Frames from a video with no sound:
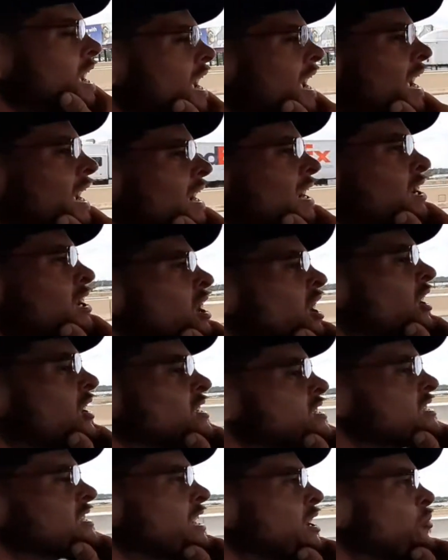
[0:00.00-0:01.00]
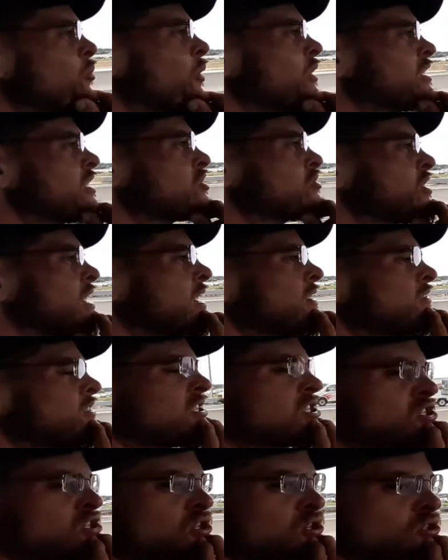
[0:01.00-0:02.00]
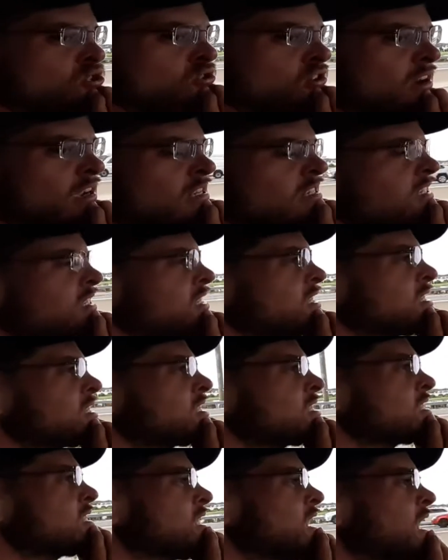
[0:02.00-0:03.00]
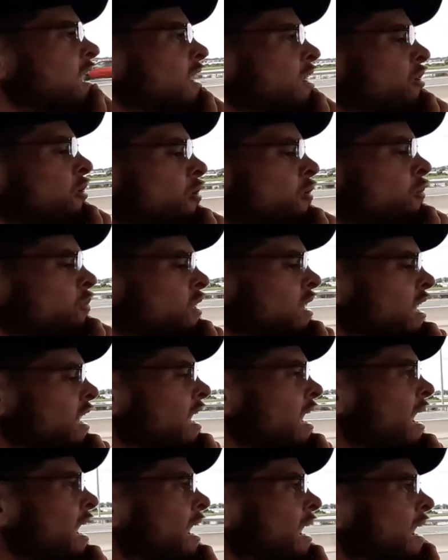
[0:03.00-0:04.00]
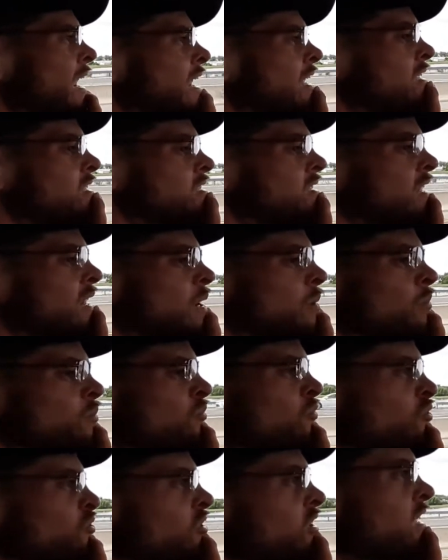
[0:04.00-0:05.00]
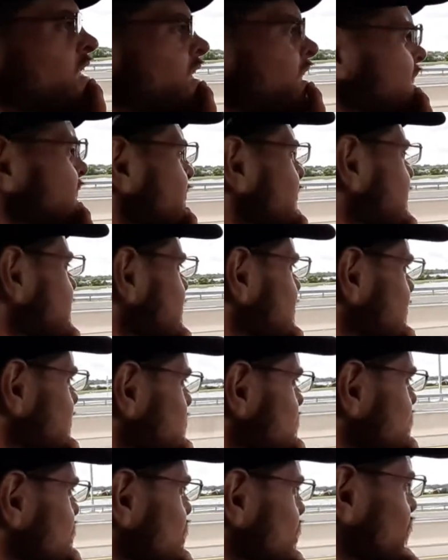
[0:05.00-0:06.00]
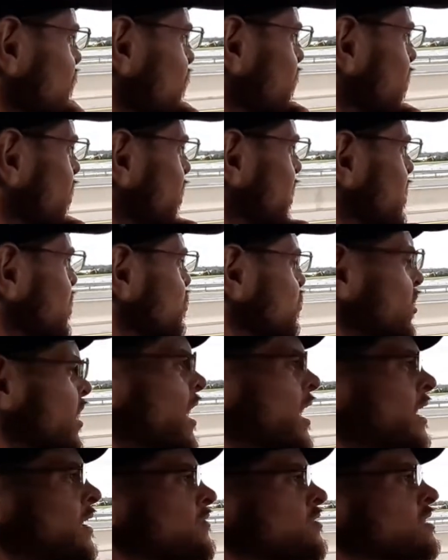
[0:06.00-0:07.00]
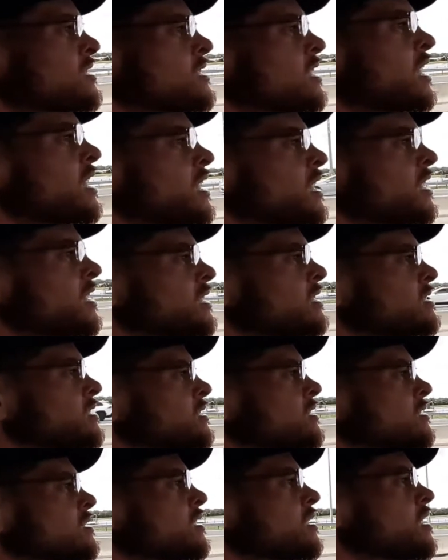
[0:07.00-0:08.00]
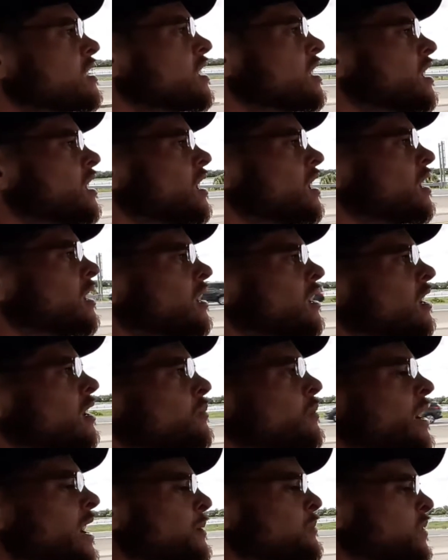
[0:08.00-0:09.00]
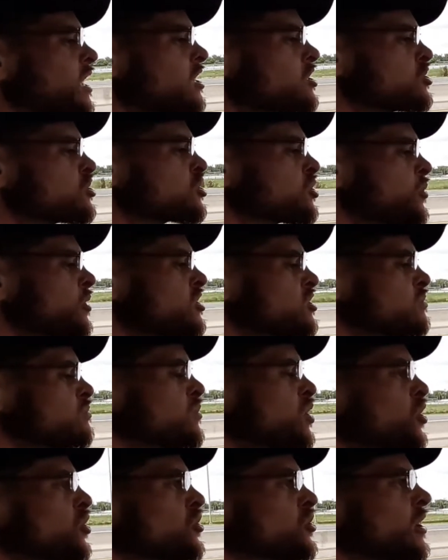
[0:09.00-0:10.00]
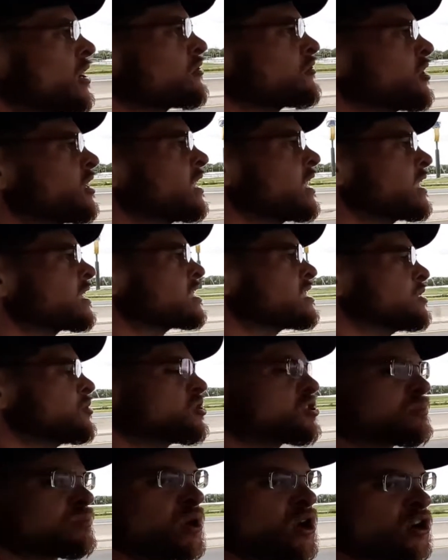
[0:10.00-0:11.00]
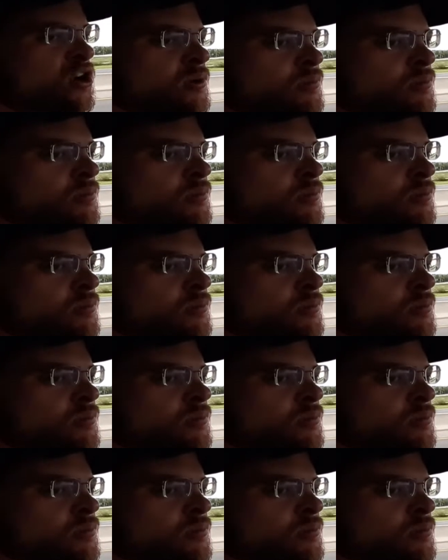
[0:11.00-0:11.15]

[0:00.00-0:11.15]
And honestly, I wanted to drive this new Transit style, and really liking it so far. It drives nice. I'm not sure which motor. I'd really like to see which motor.